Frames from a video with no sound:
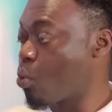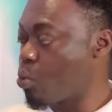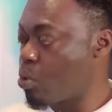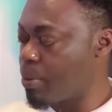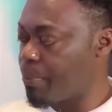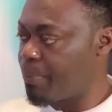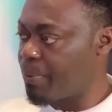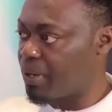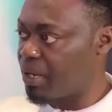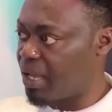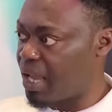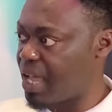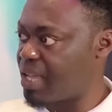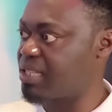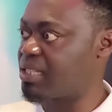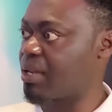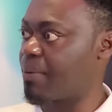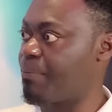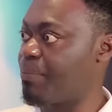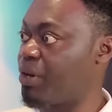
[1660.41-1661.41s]
will be
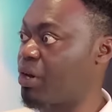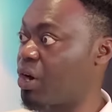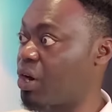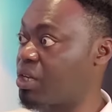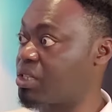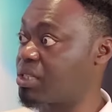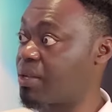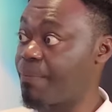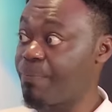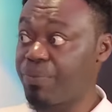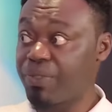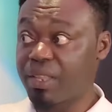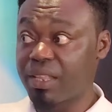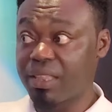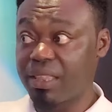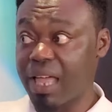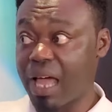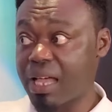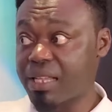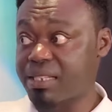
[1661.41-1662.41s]
lesser because
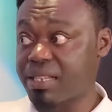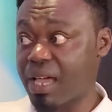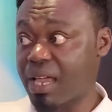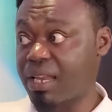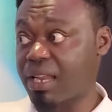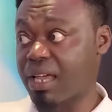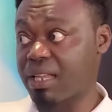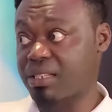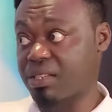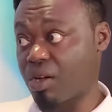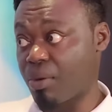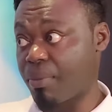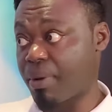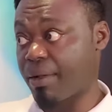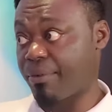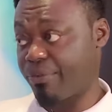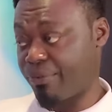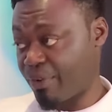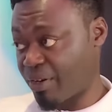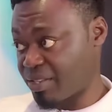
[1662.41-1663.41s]
that sound has come
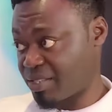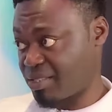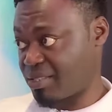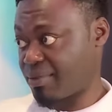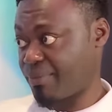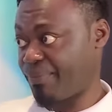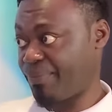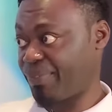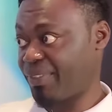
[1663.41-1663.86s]
at first.